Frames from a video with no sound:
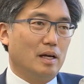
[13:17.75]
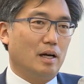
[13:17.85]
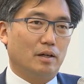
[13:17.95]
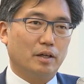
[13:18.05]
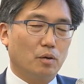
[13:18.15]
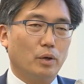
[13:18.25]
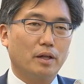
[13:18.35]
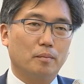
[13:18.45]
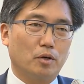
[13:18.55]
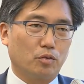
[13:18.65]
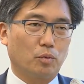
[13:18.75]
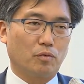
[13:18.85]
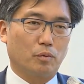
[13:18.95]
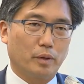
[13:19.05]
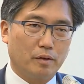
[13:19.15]
uh, you know, one of the most re
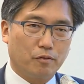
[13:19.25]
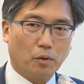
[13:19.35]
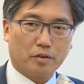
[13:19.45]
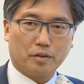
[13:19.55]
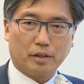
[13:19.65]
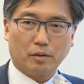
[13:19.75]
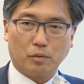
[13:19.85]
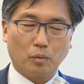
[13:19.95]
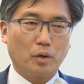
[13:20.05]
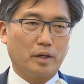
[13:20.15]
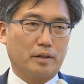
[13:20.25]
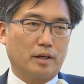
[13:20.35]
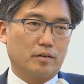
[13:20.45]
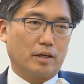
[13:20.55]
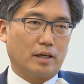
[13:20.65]
reinforcing and rewarding things